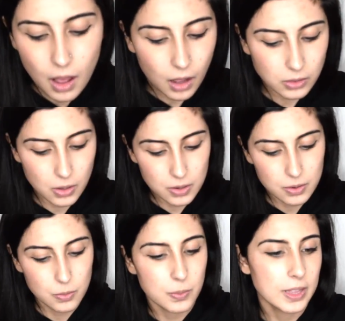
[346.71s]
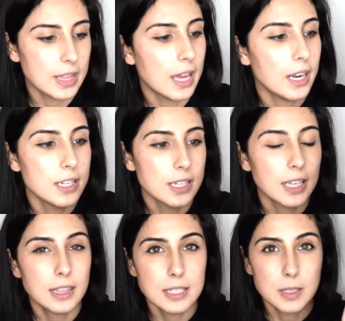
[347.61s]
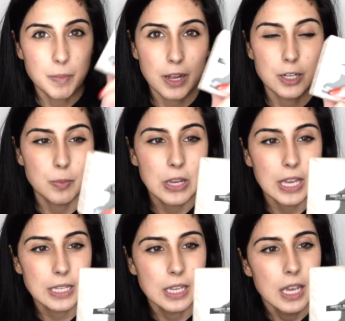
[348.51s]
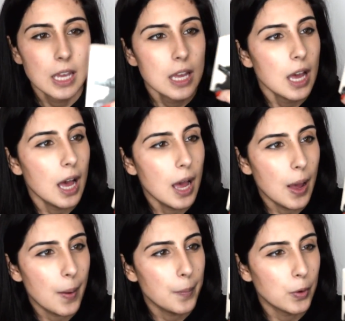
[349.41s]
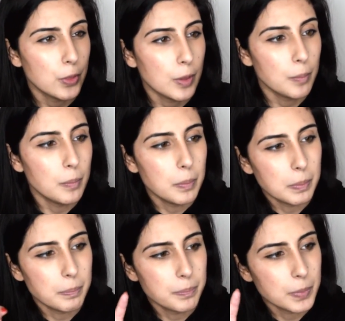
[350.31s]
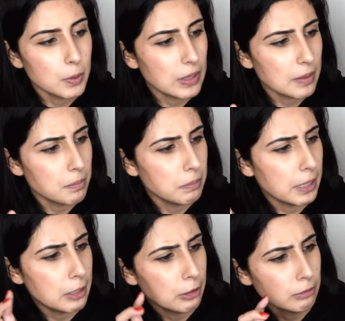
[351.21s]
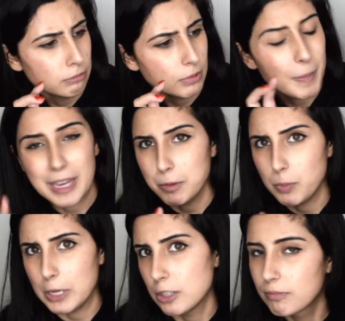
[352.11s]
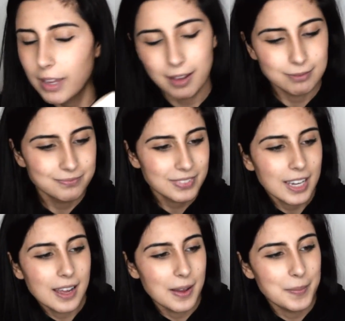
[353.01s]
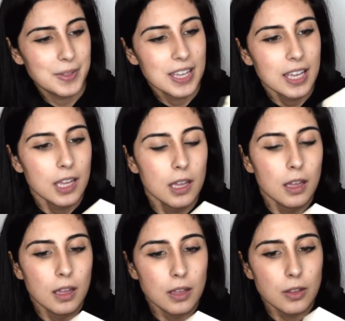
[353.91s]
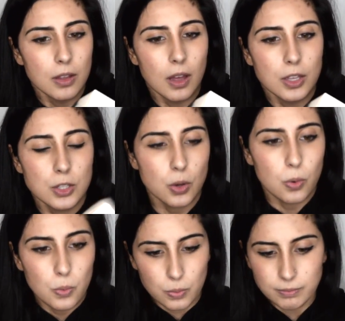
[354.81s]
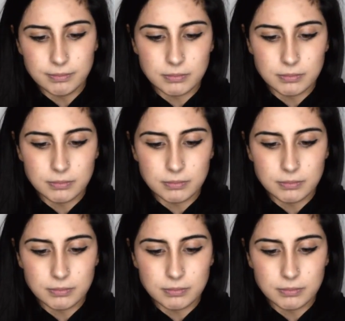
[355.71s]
Along with that, I did get this sponge because, or the beauty blender, the makeup sponge. Yeah. So